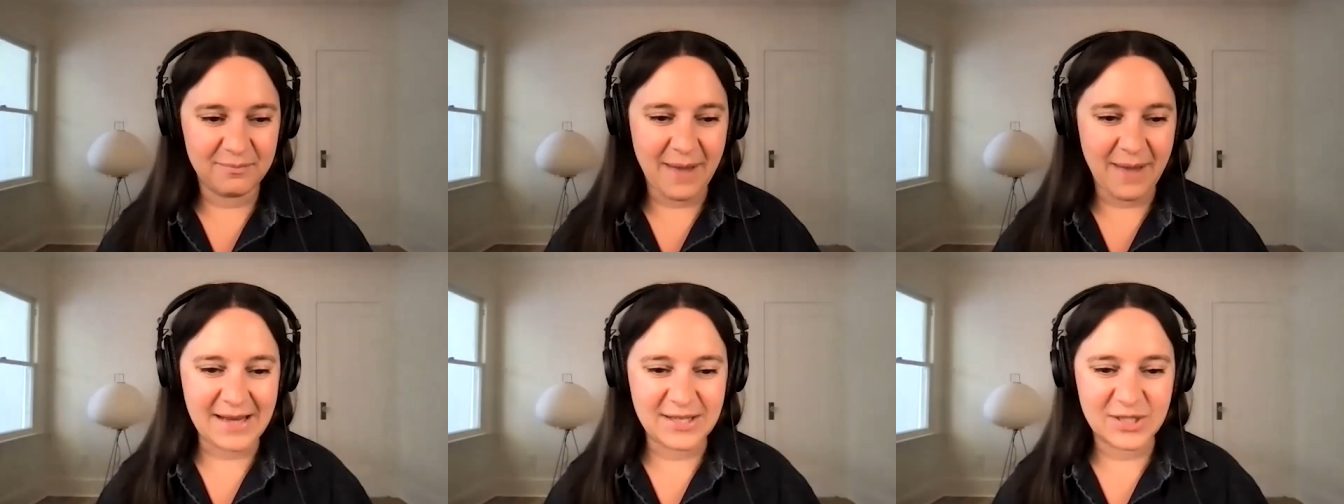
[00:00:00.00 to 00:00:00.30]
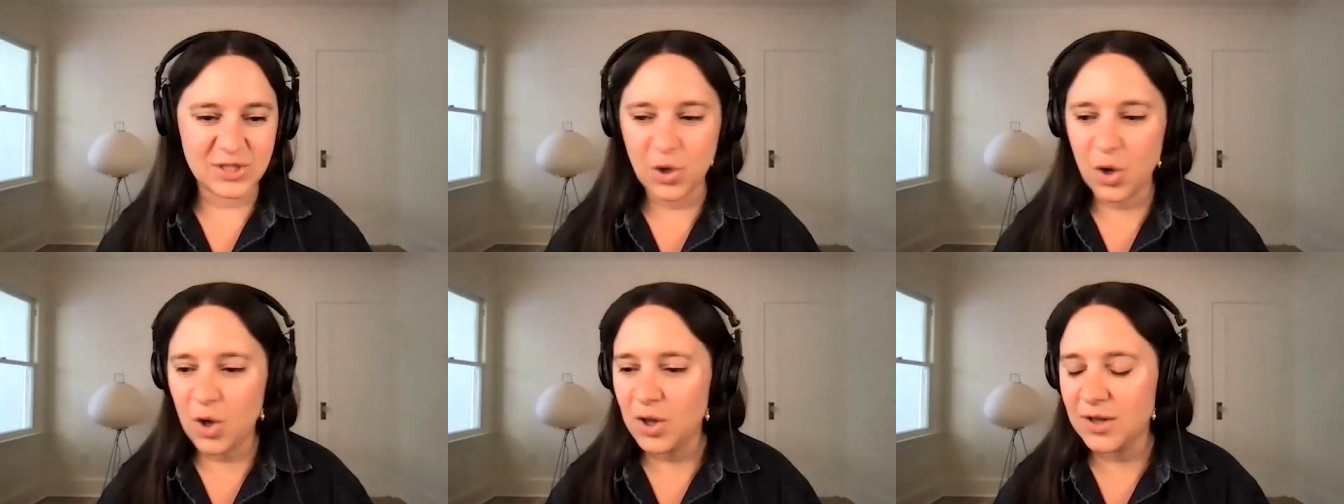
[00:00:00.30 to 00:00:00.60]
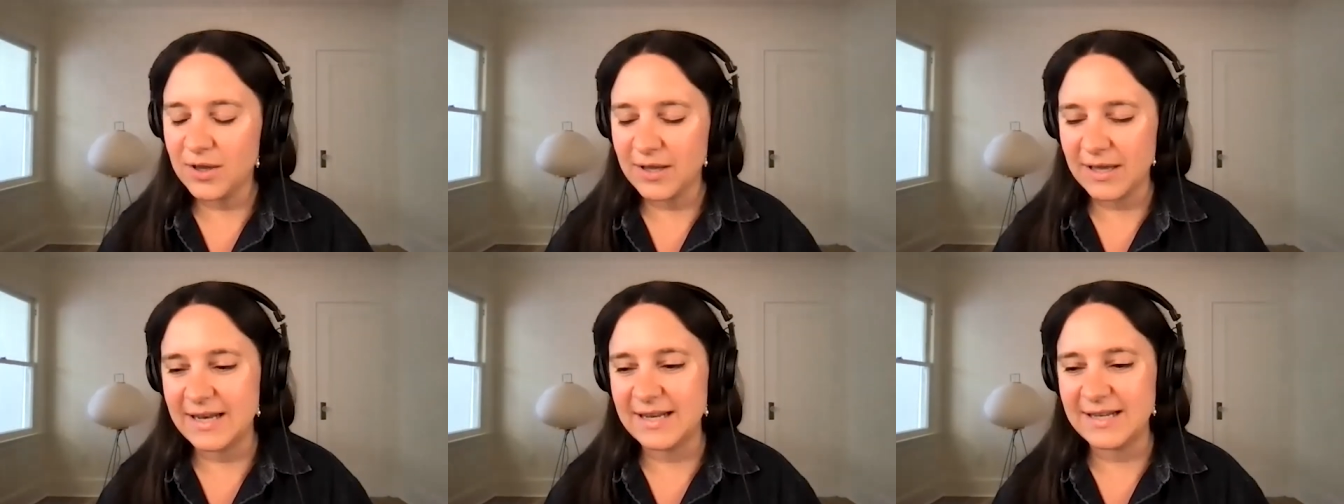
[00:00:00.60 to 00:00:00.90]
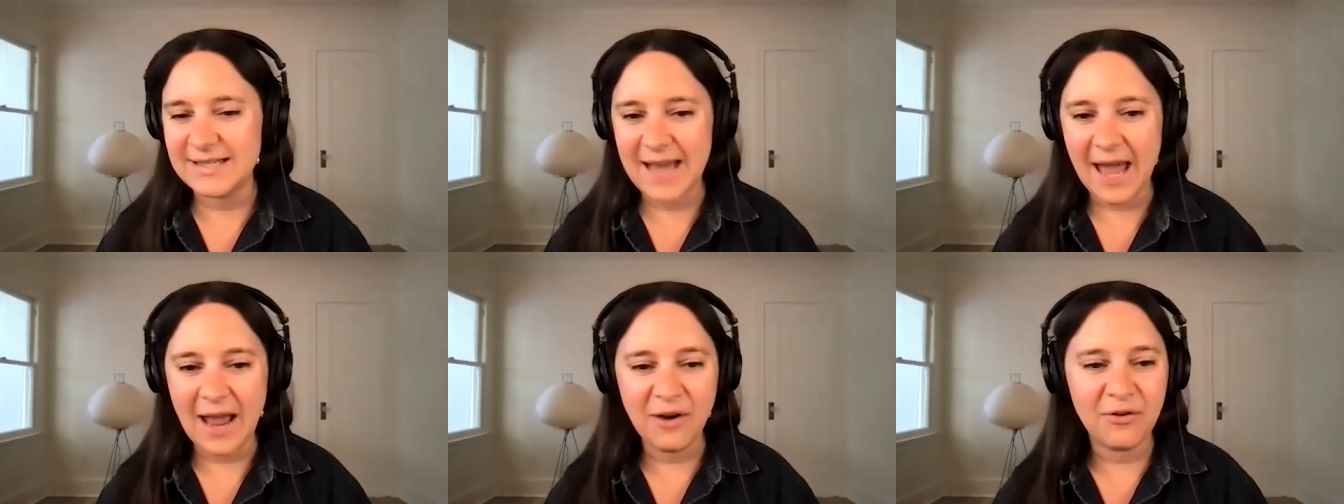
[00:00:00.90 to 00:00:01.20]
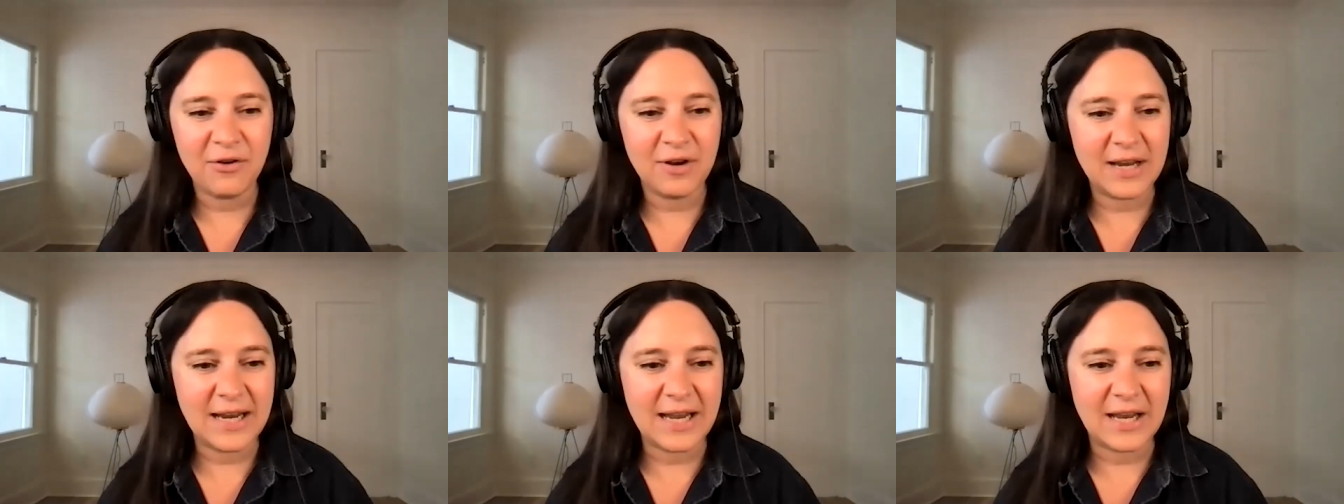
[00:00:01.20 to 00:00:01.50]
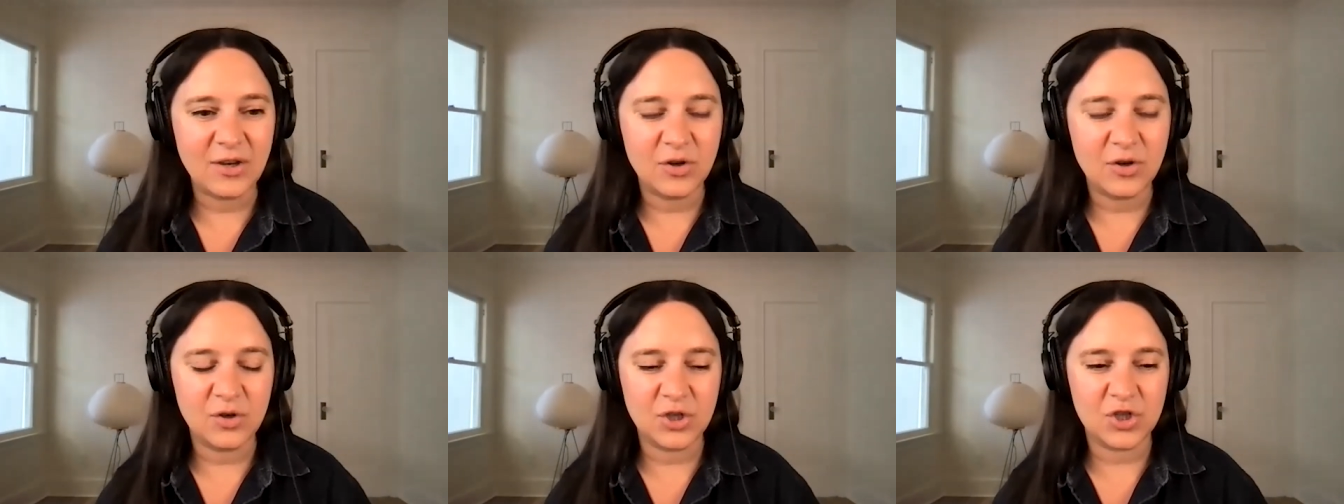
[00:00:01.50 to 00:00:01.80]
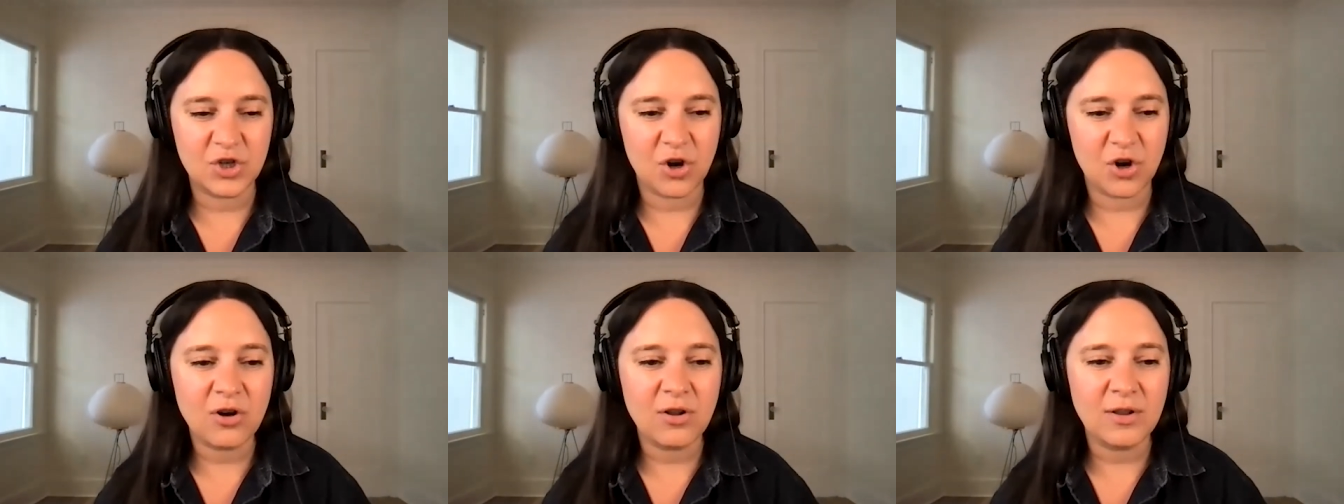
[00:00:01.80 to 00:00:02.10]
my soul and integrity and good
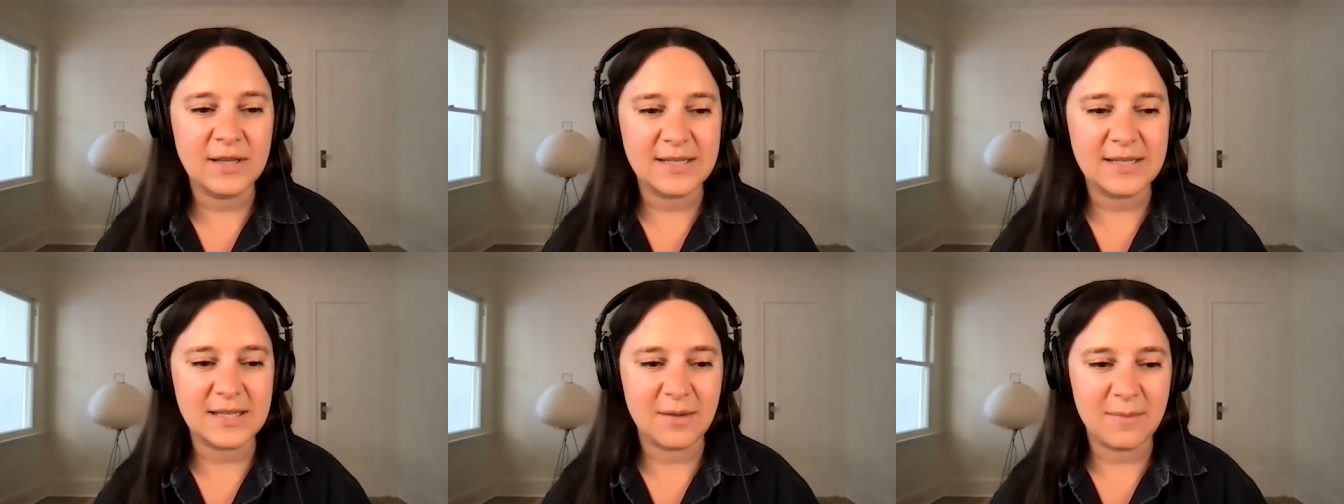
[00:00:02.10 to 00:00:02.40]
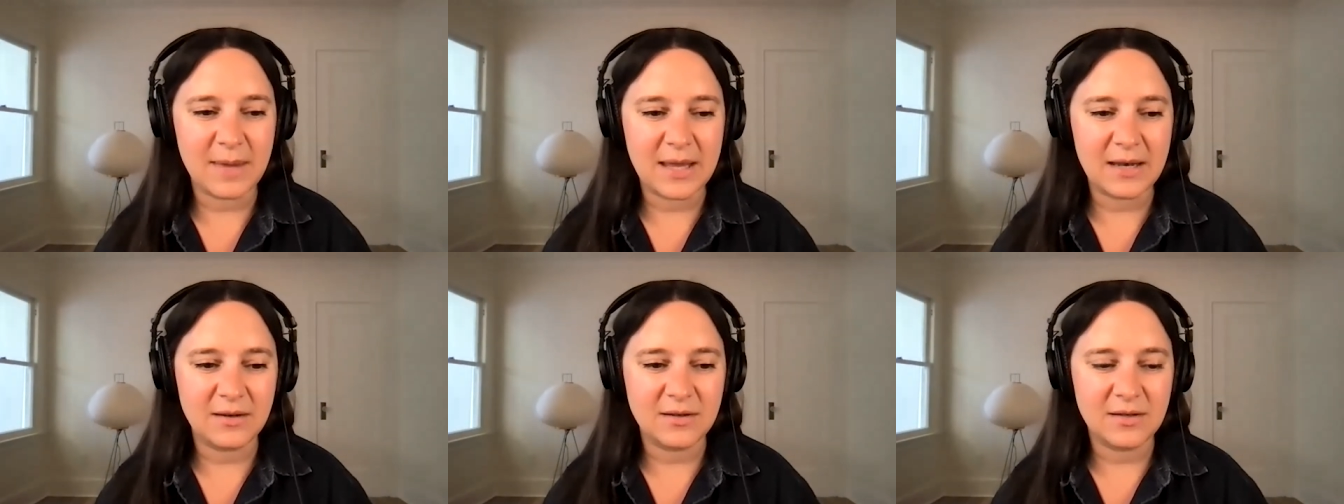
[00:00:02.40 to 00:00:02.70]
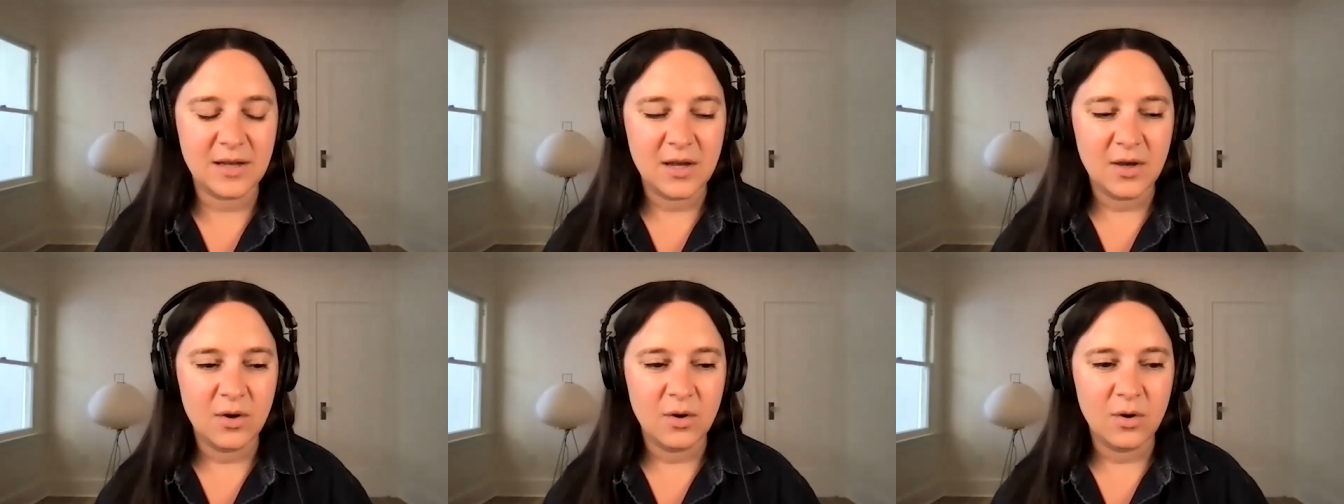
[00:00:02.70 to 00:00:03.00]
journalism and